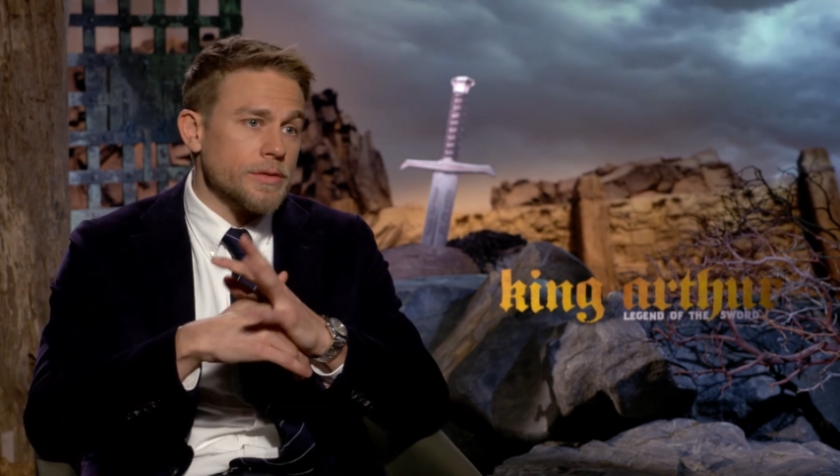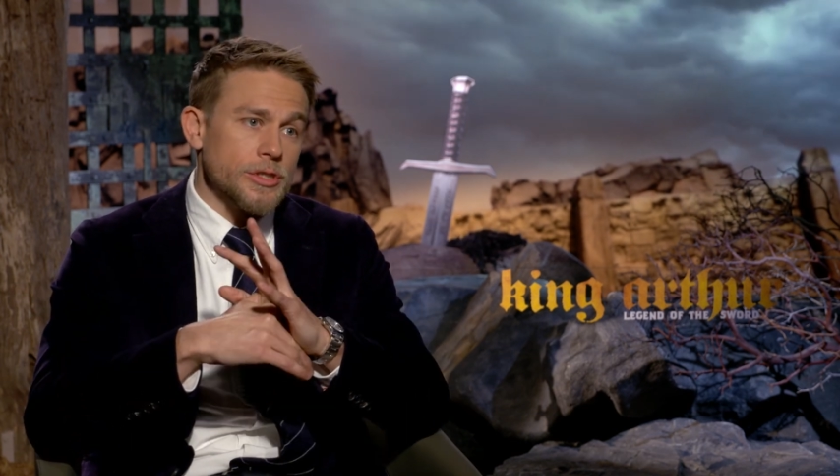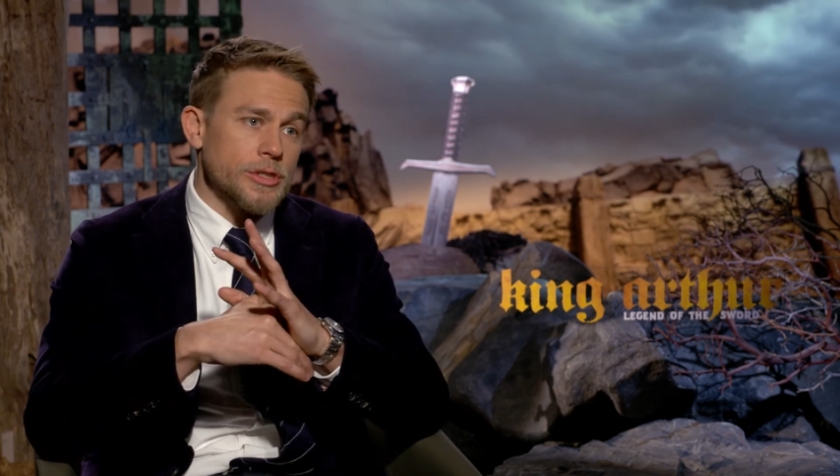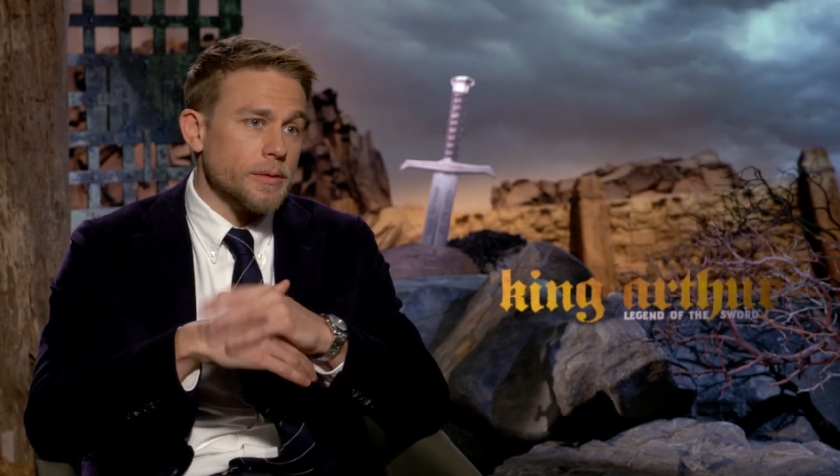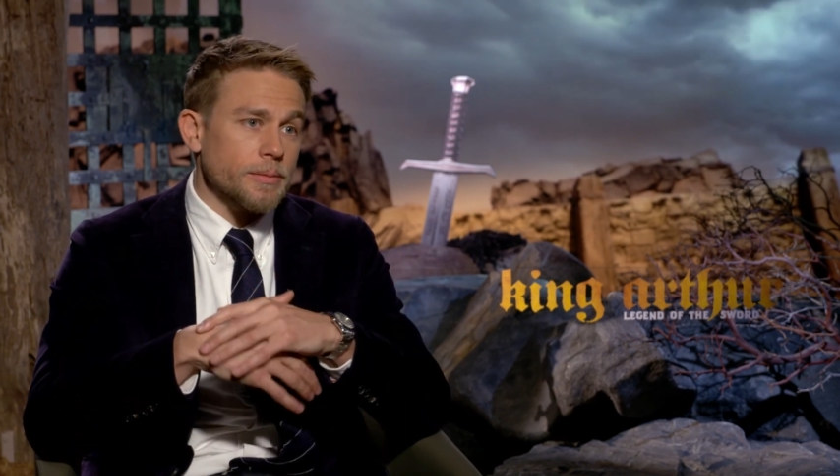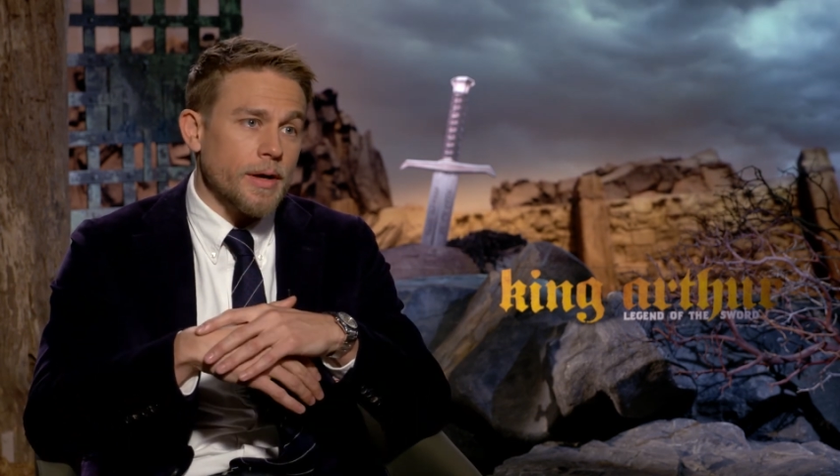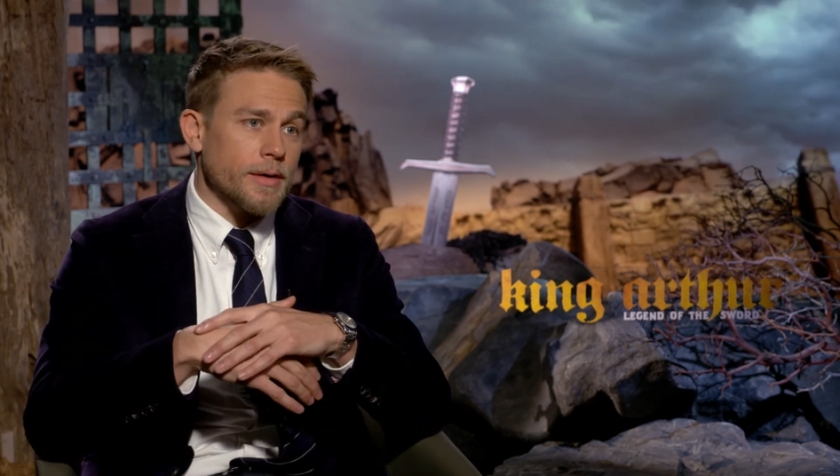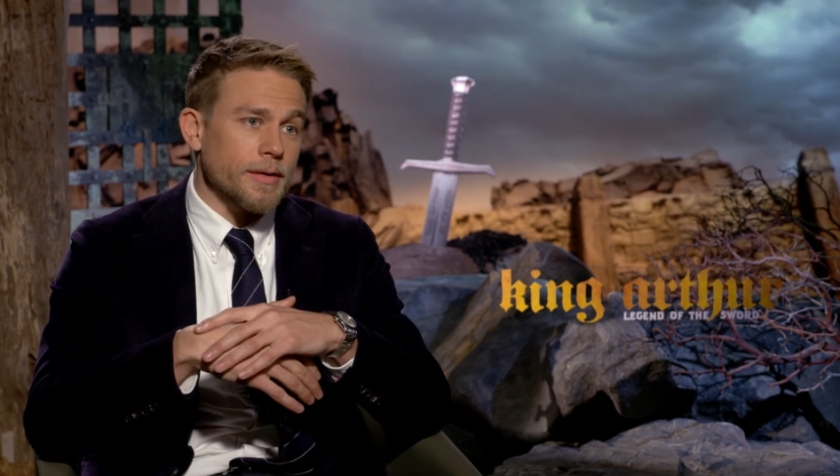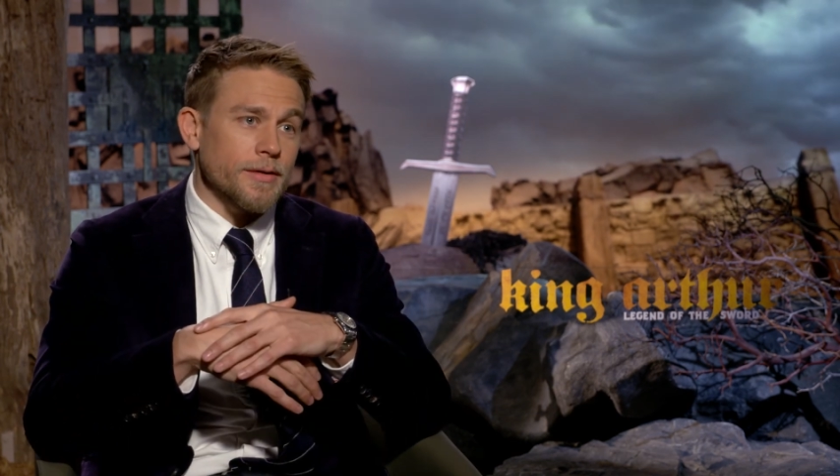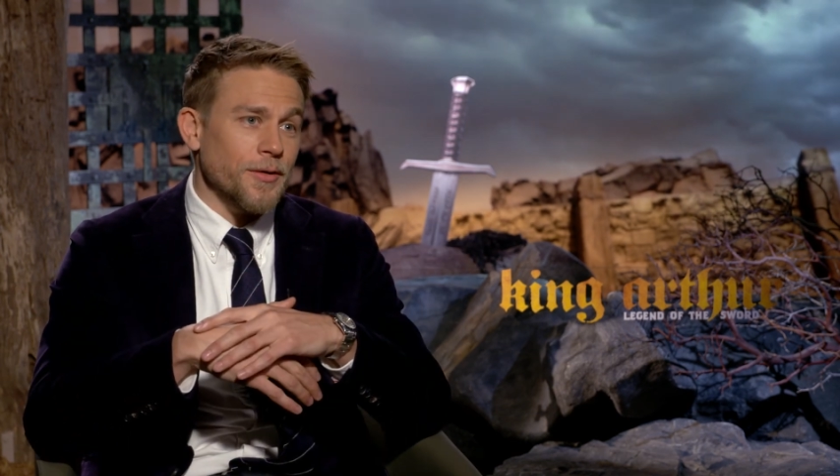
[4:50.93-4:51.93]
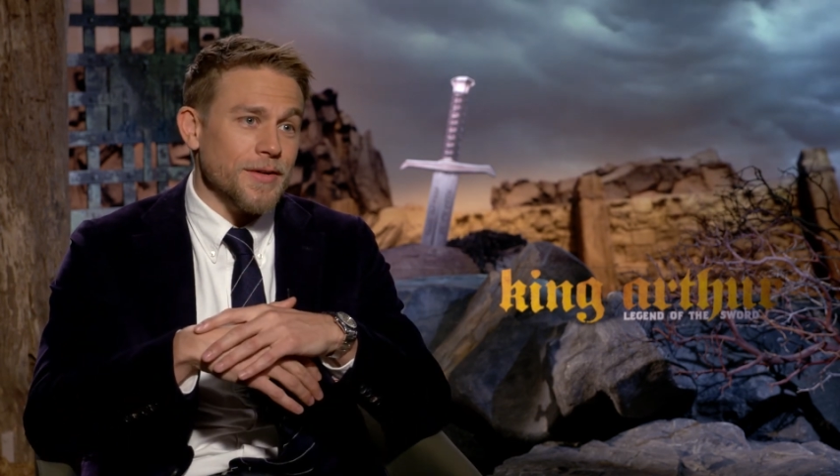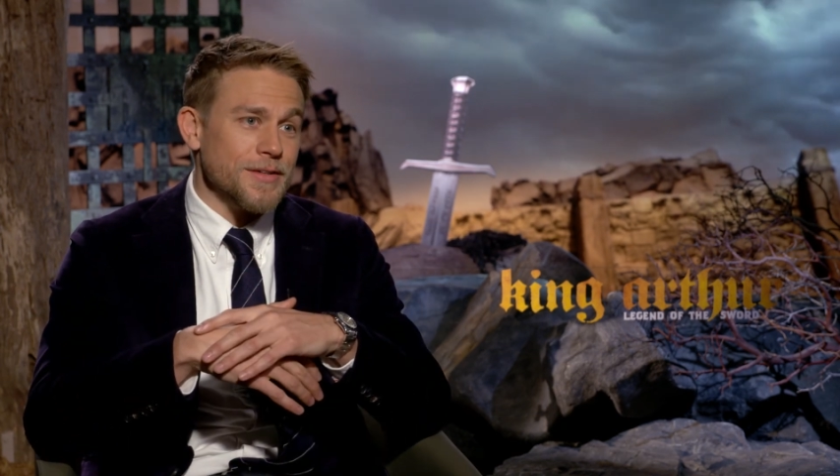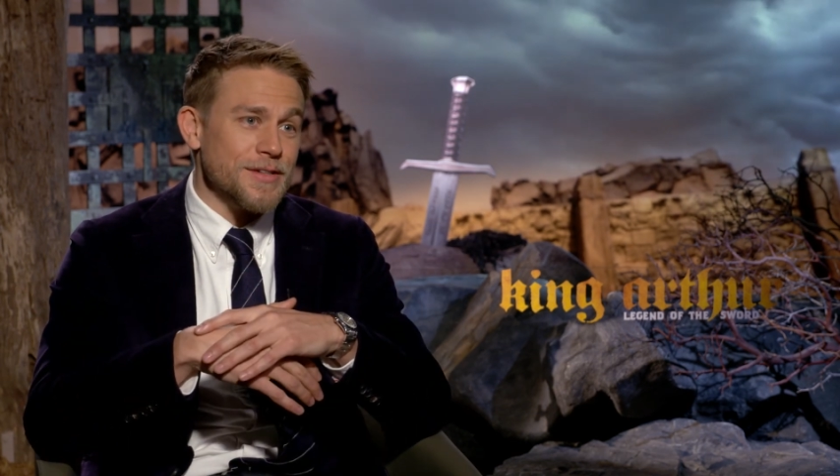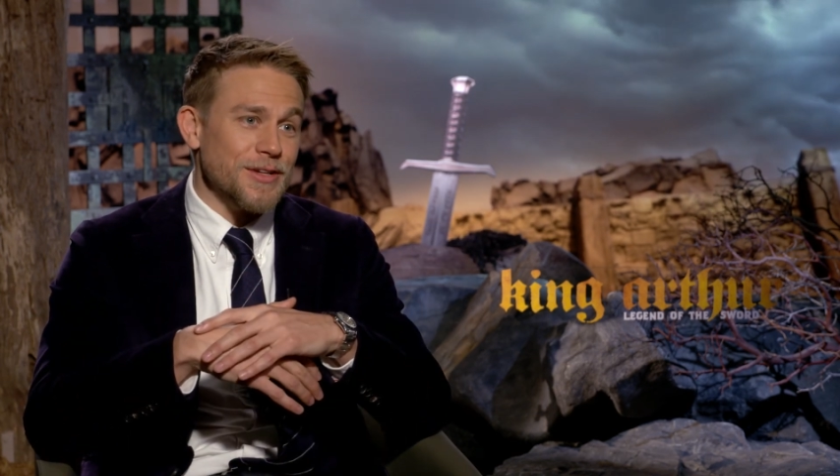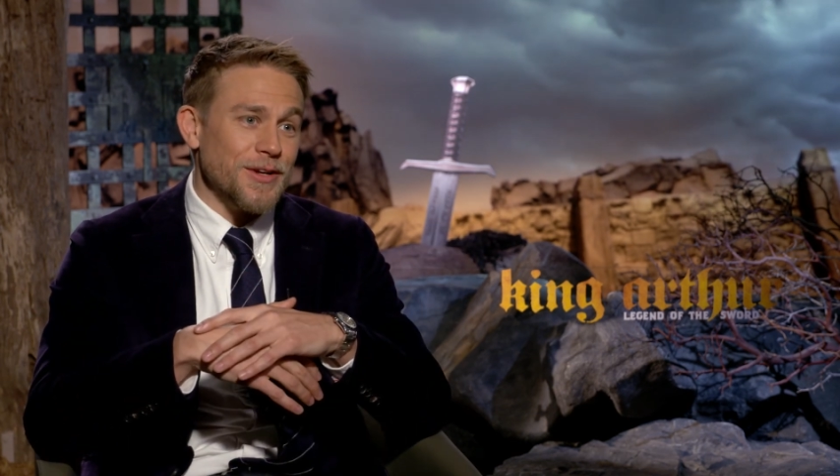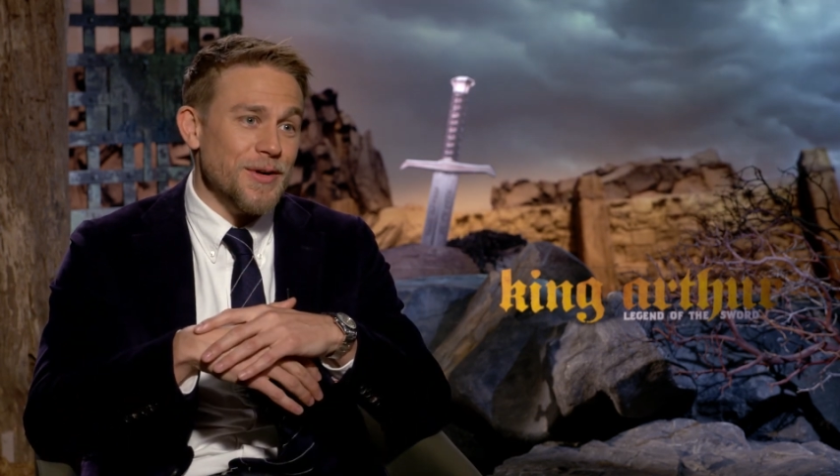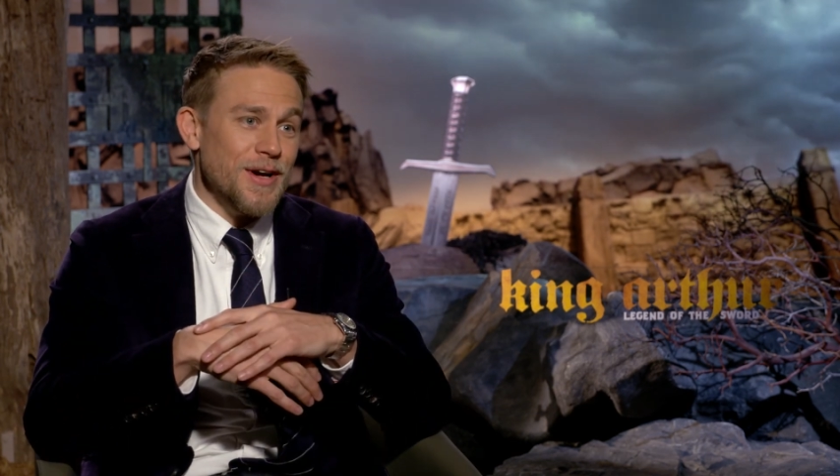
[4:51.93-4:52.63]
give a shit about it at all. You know,